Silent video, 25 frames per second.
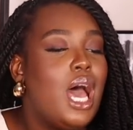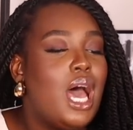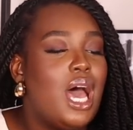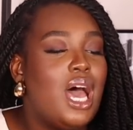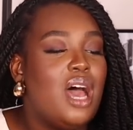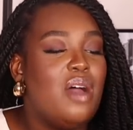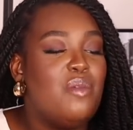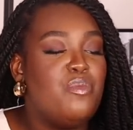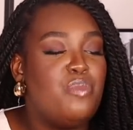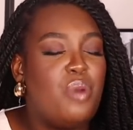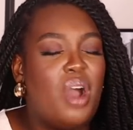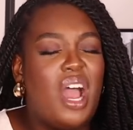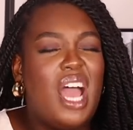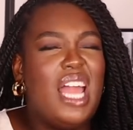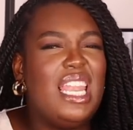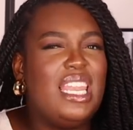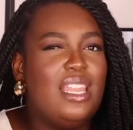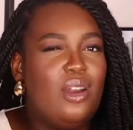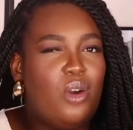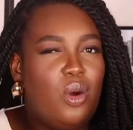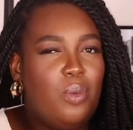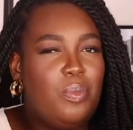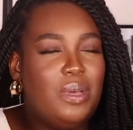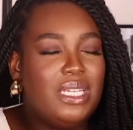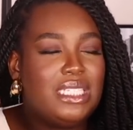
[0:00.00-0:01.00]
um, but a
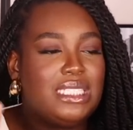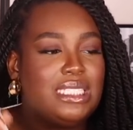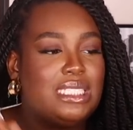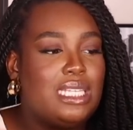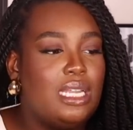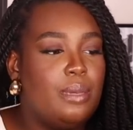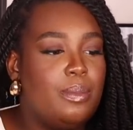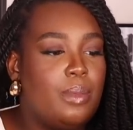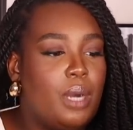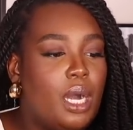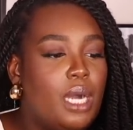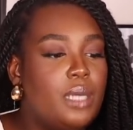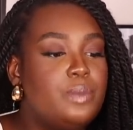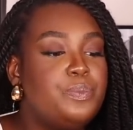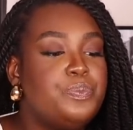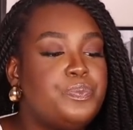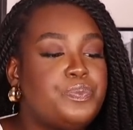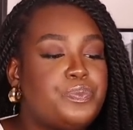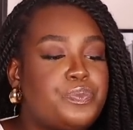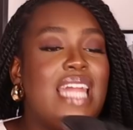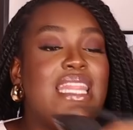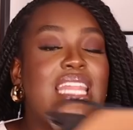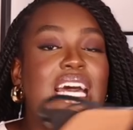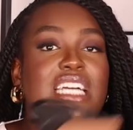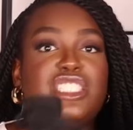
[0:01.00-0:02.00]
little bit slimmer.
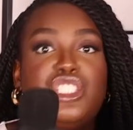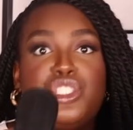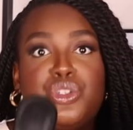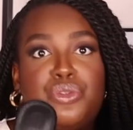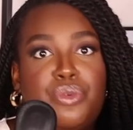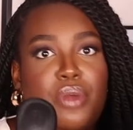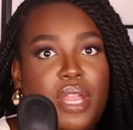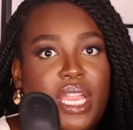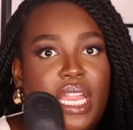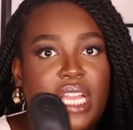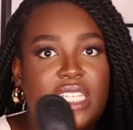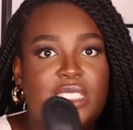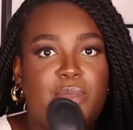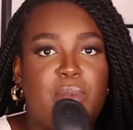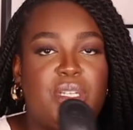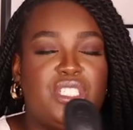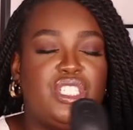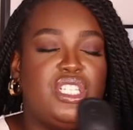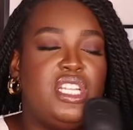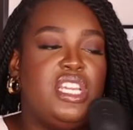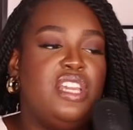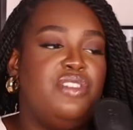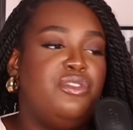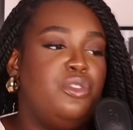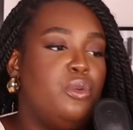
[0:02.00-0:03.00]
And that's great,
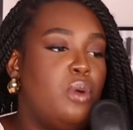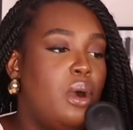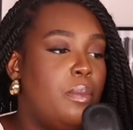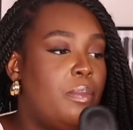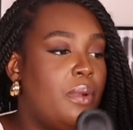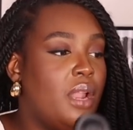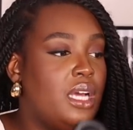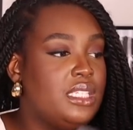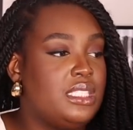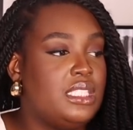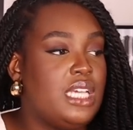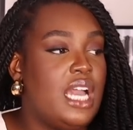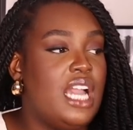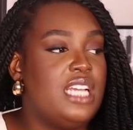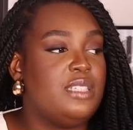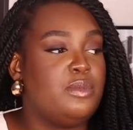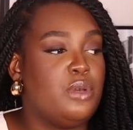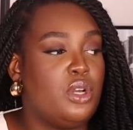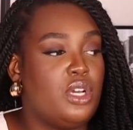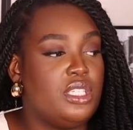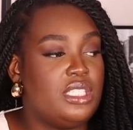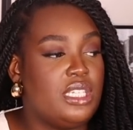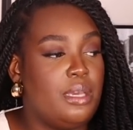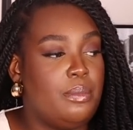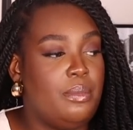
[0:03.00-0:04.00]
especially if you are plus size,
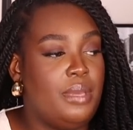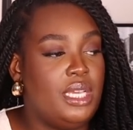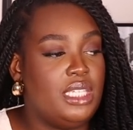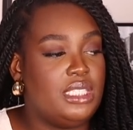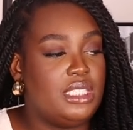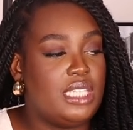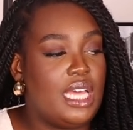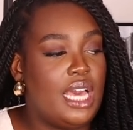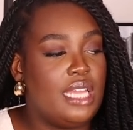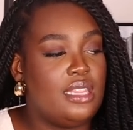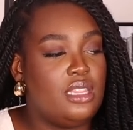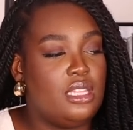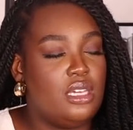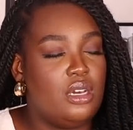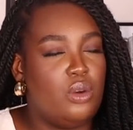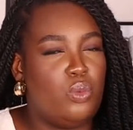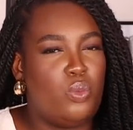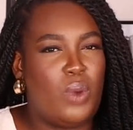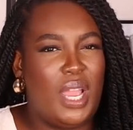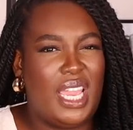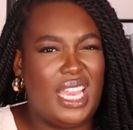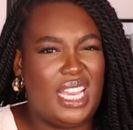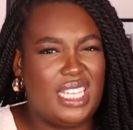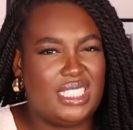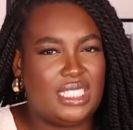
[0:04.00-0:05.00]
because it means that the
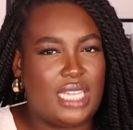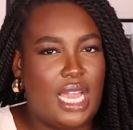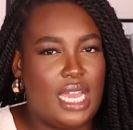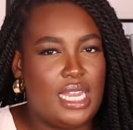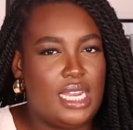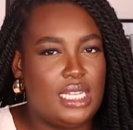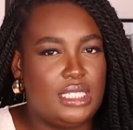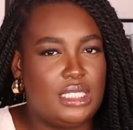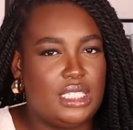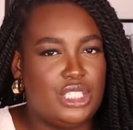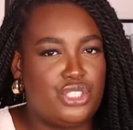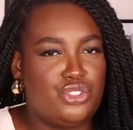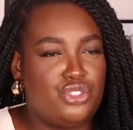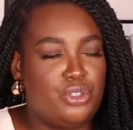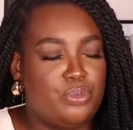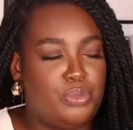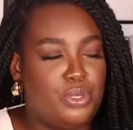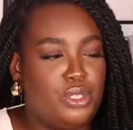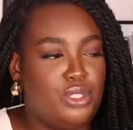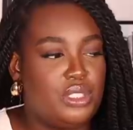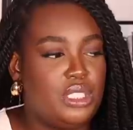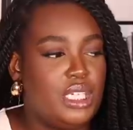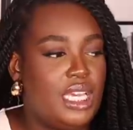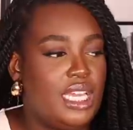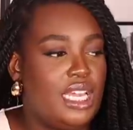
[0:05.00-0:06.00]
weight is kind of
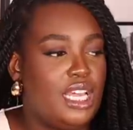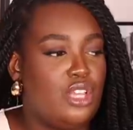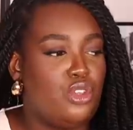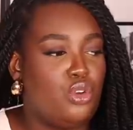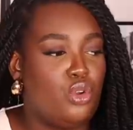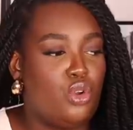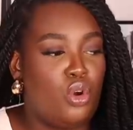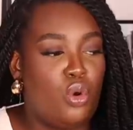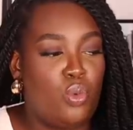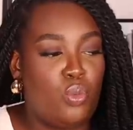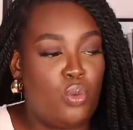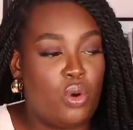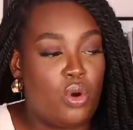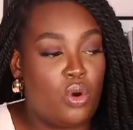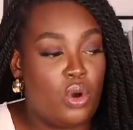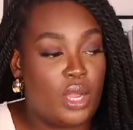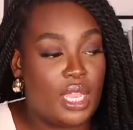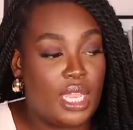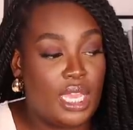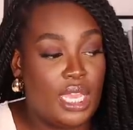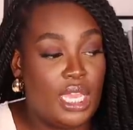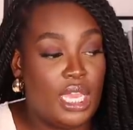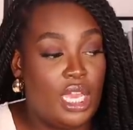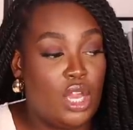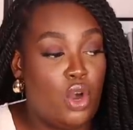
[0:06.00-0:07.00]
distributed and you're not
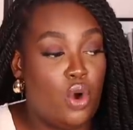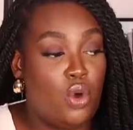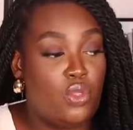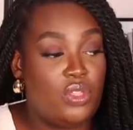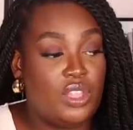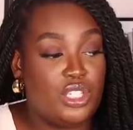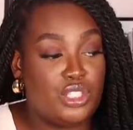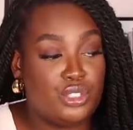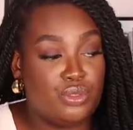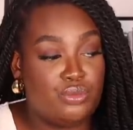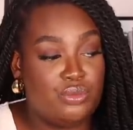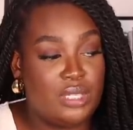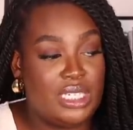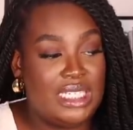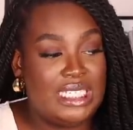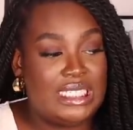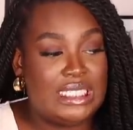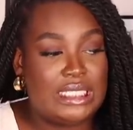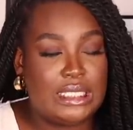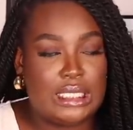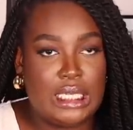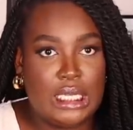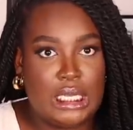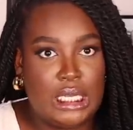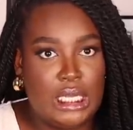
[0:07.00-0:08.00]
walking on this really
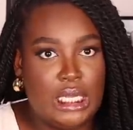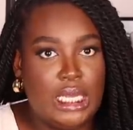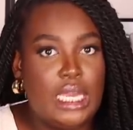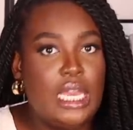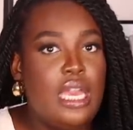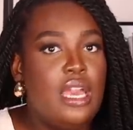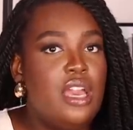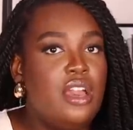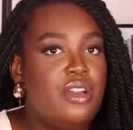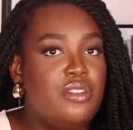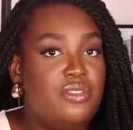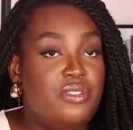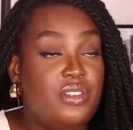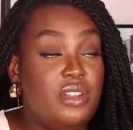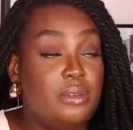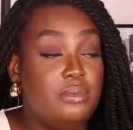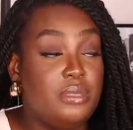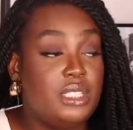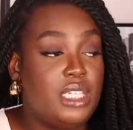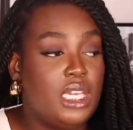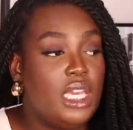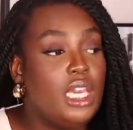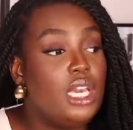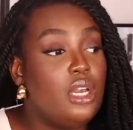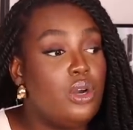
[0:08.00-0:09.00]
skinny,
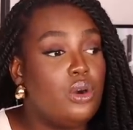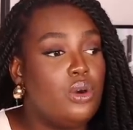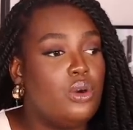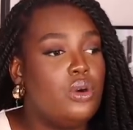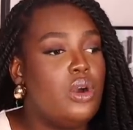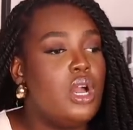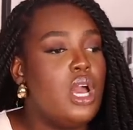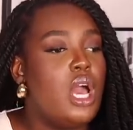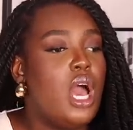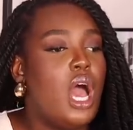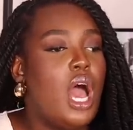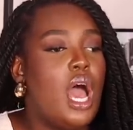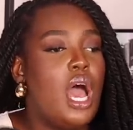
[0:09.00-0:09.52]
flimsy heel.